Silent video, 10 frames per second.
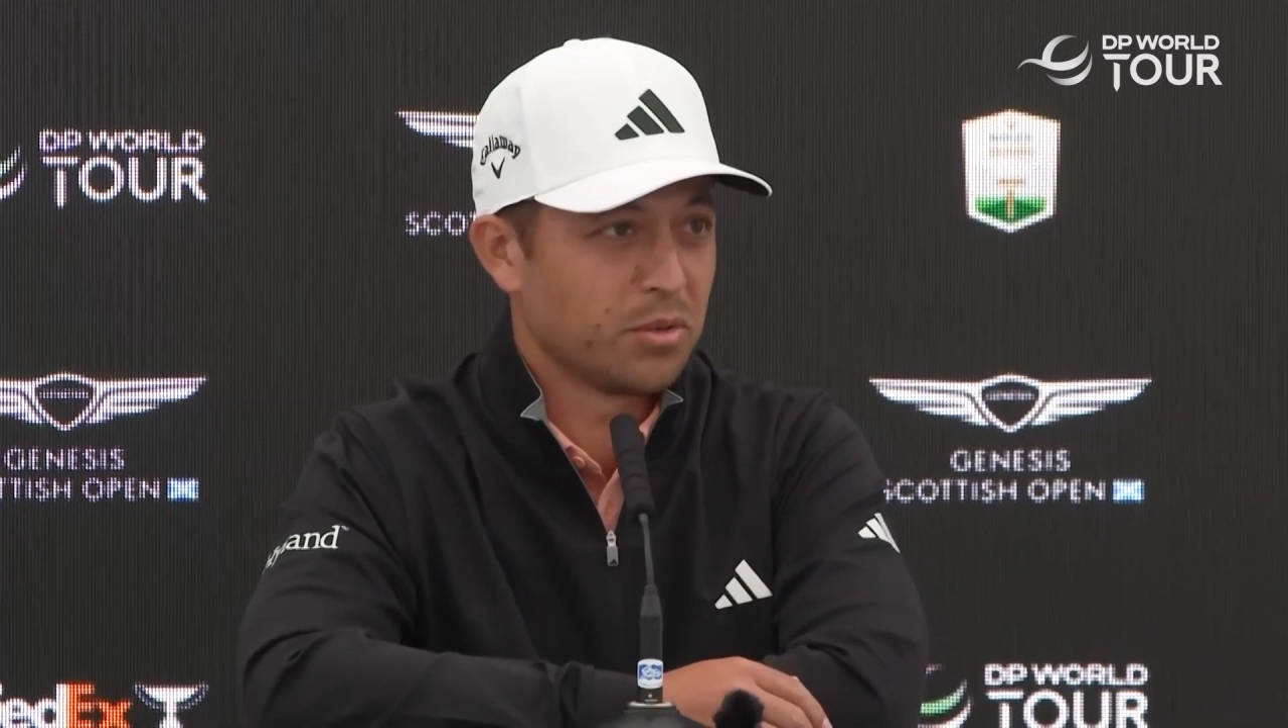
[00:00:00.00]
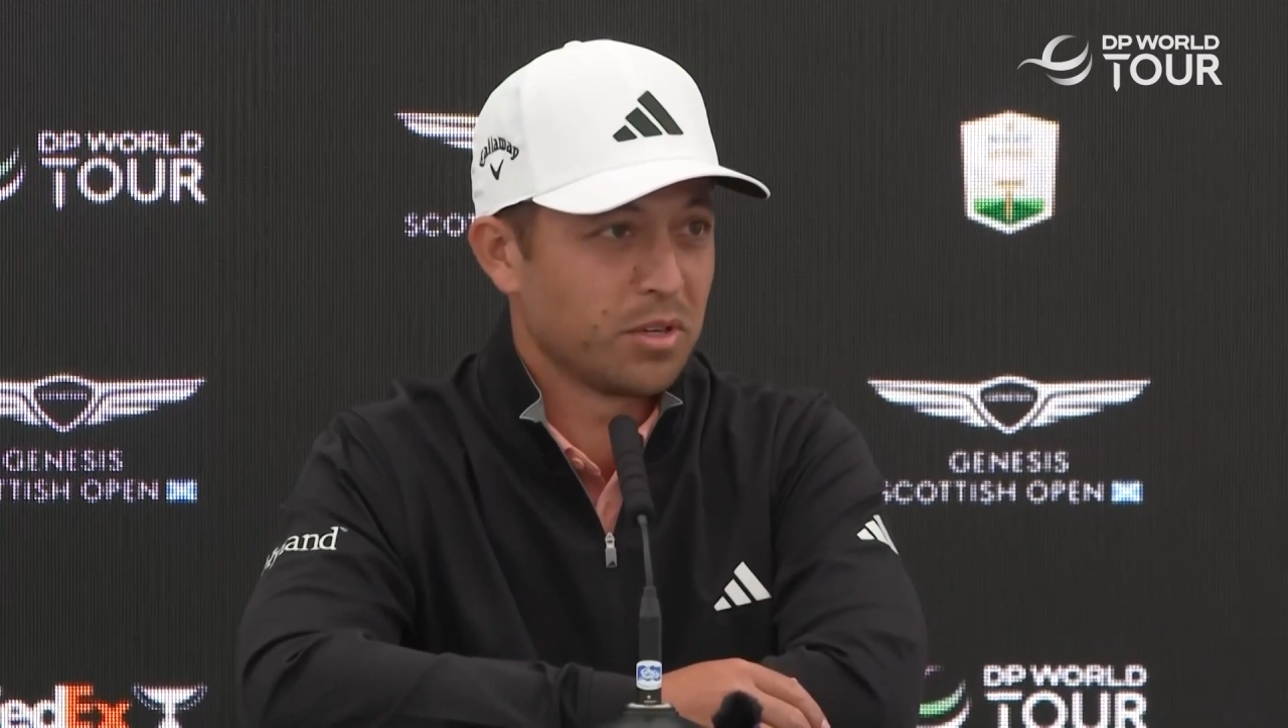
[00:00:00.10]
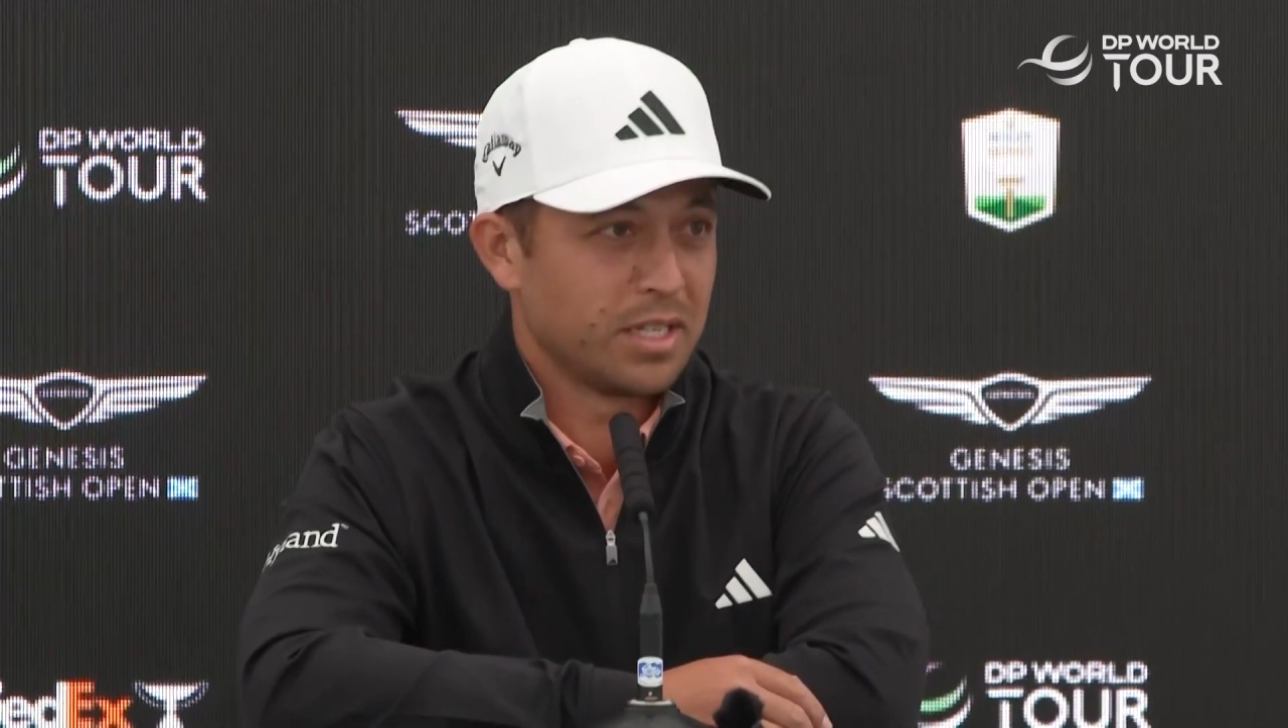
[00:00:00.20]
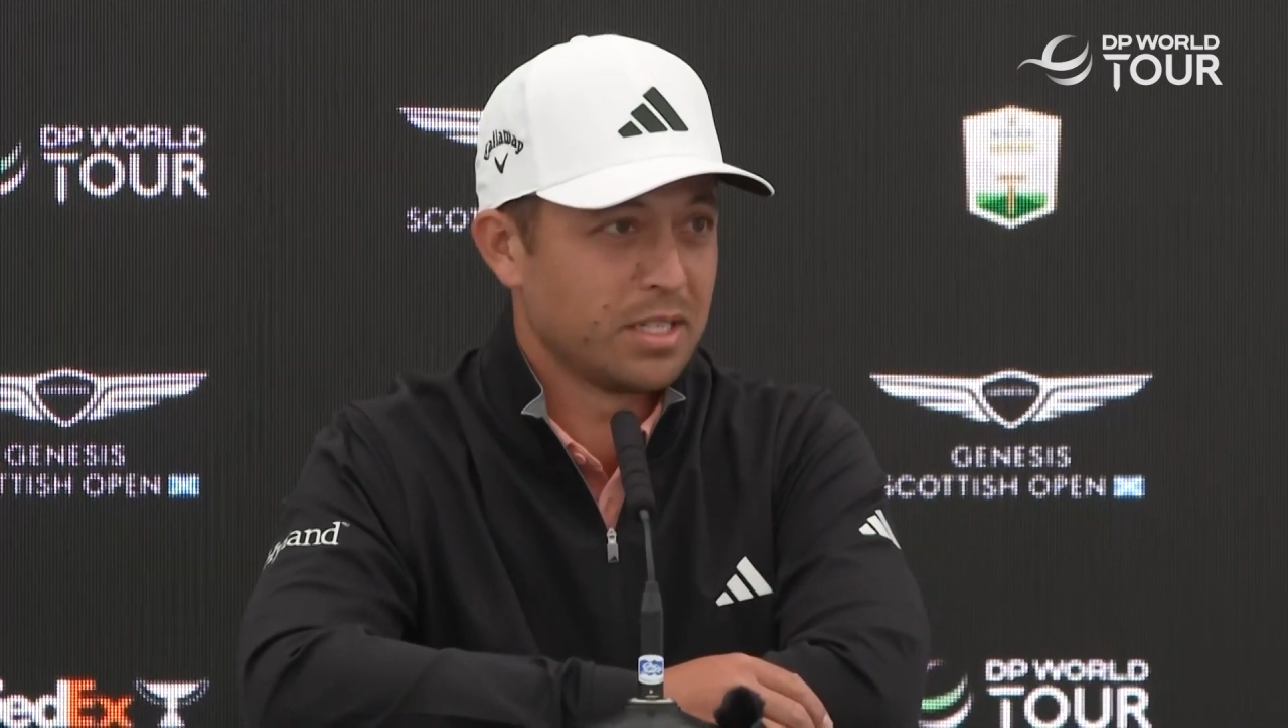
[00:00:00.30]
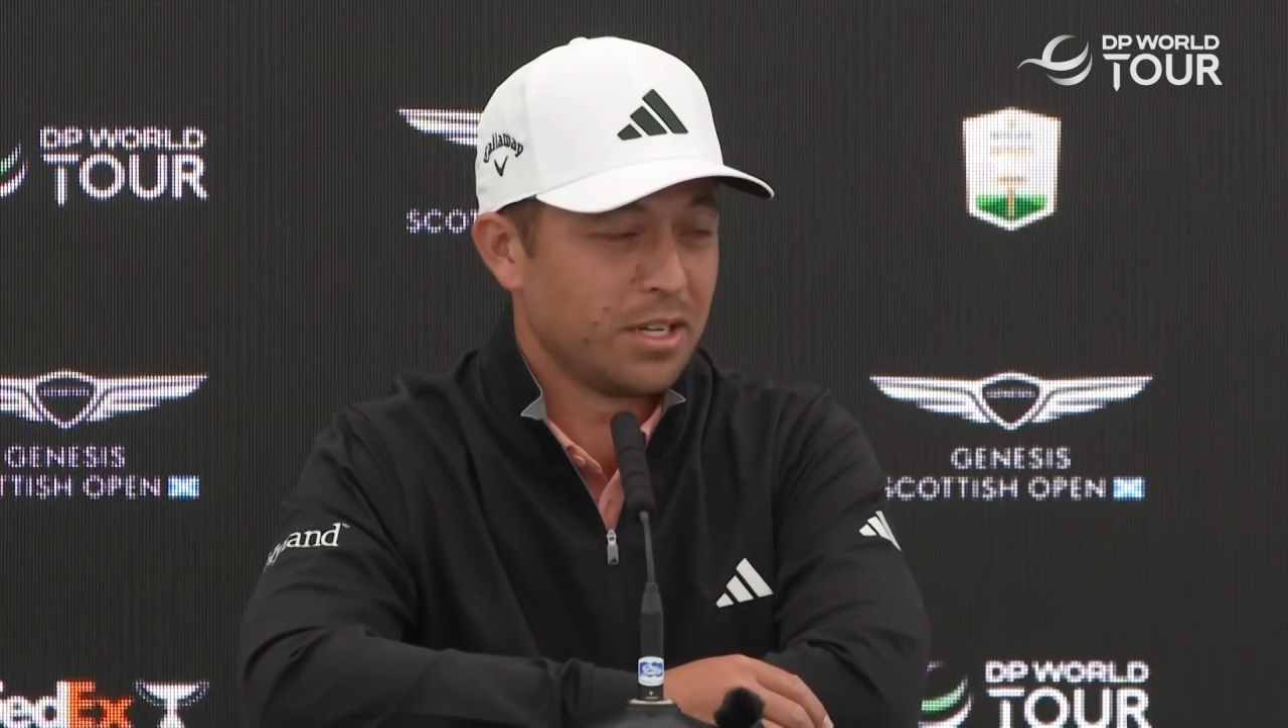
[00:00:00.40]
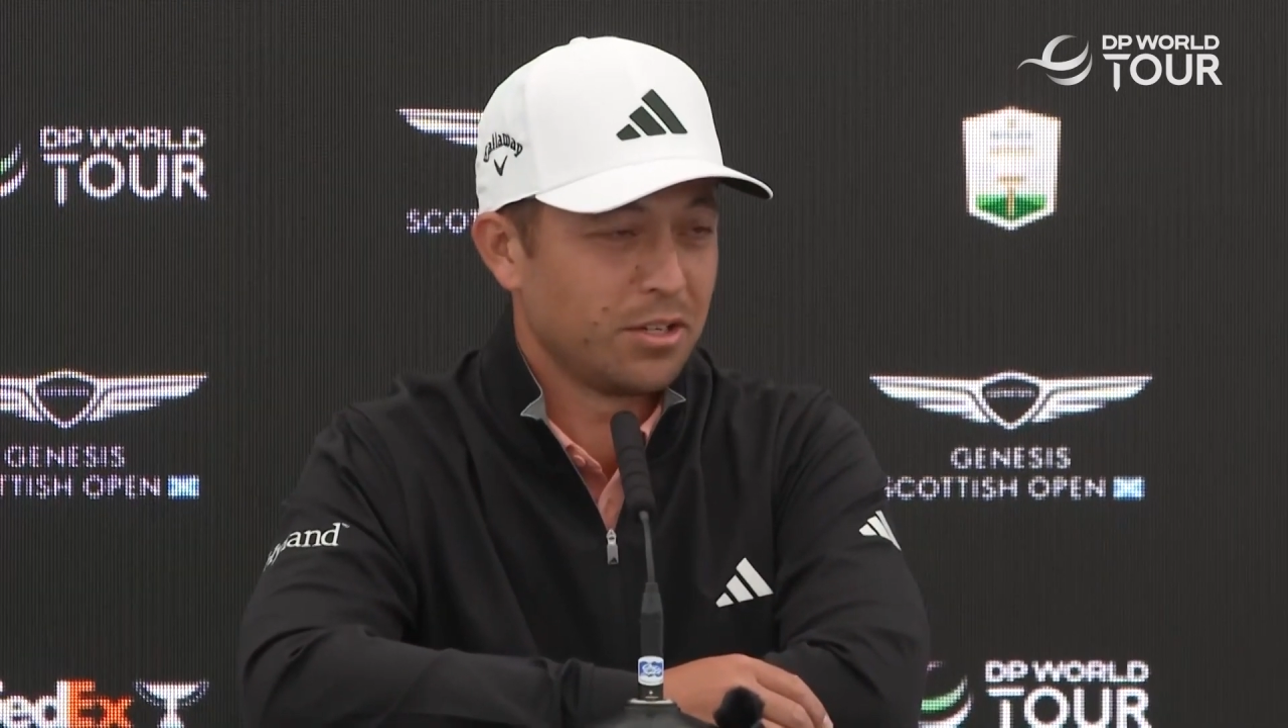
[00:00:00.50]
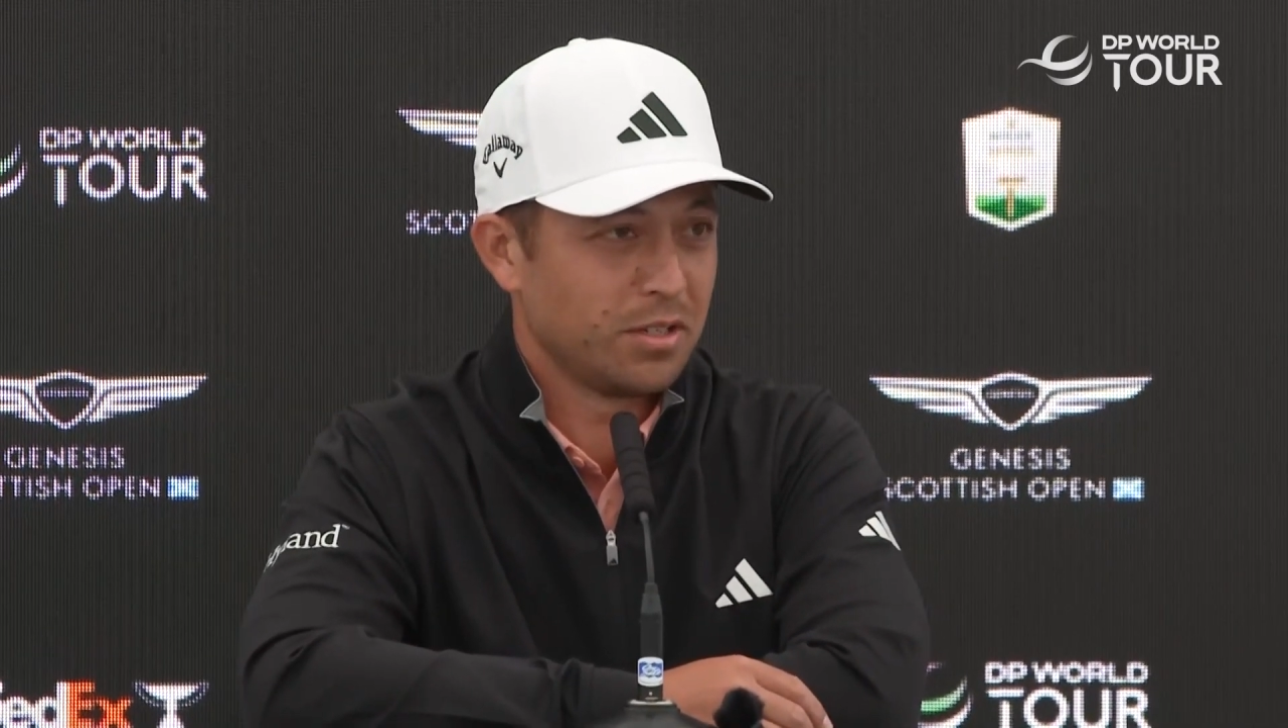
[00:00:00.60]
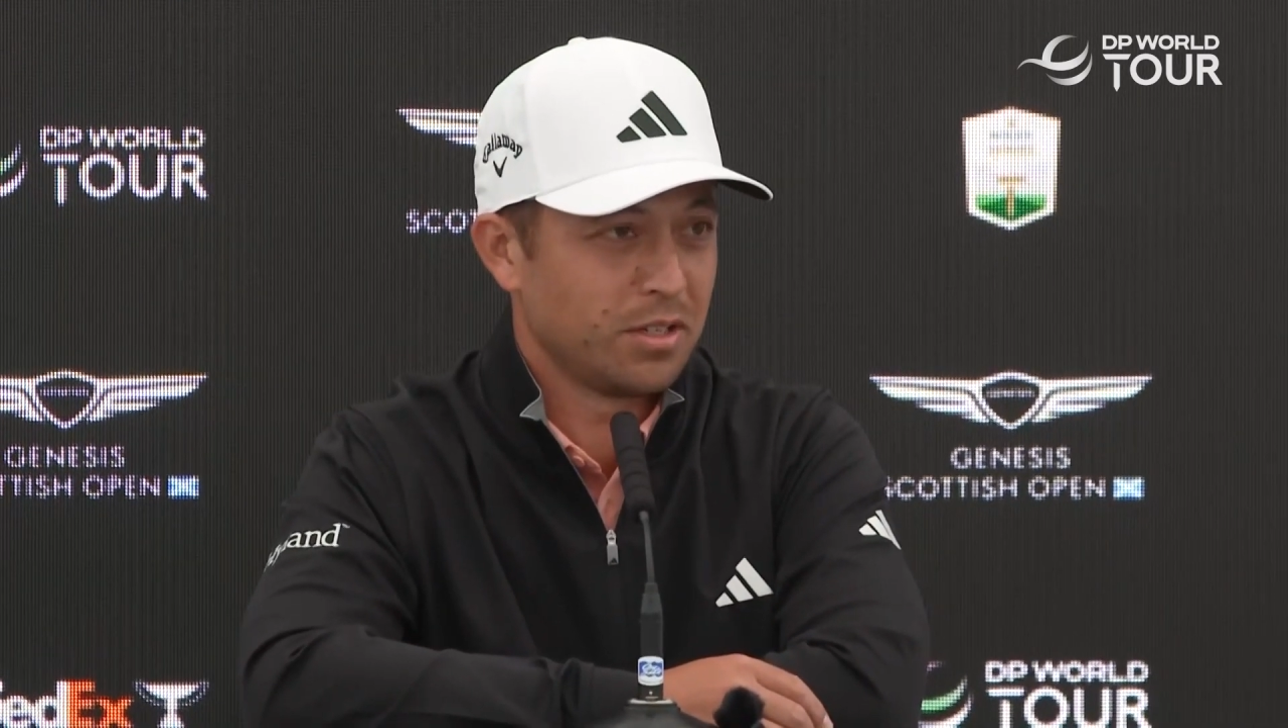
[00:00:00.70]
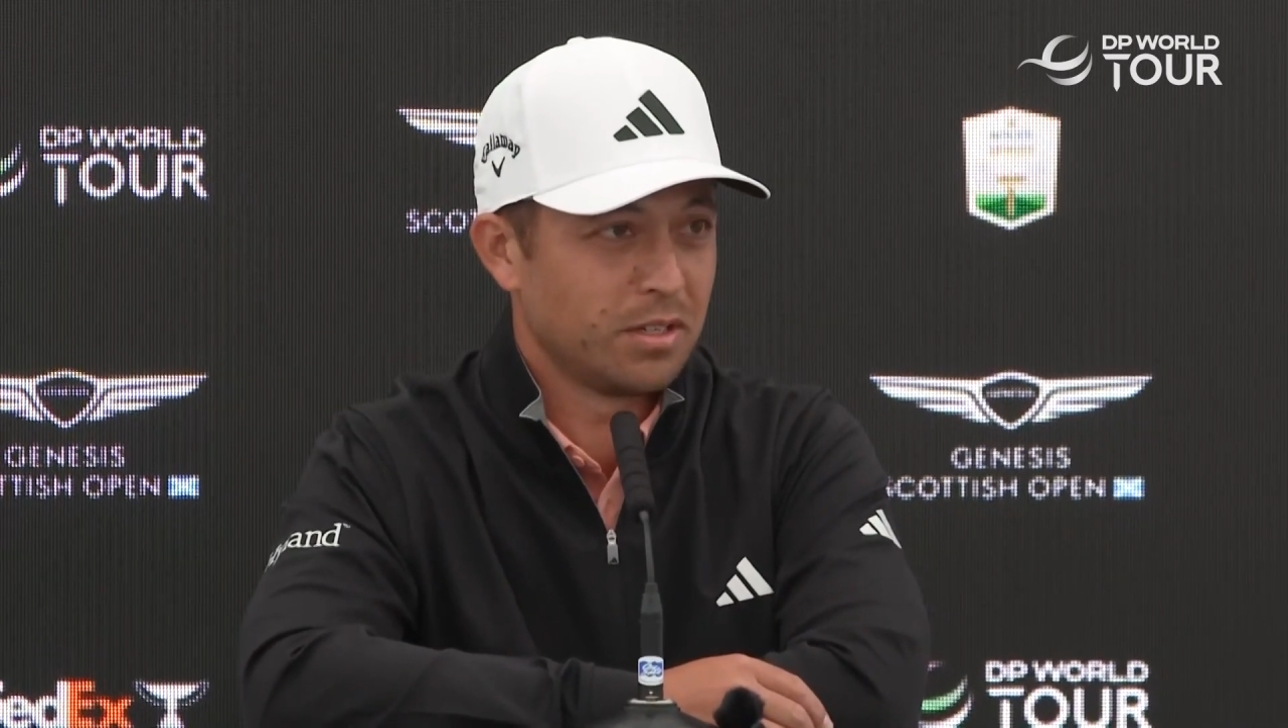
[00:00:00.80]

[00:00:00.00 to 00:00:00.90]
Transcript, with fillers: organization,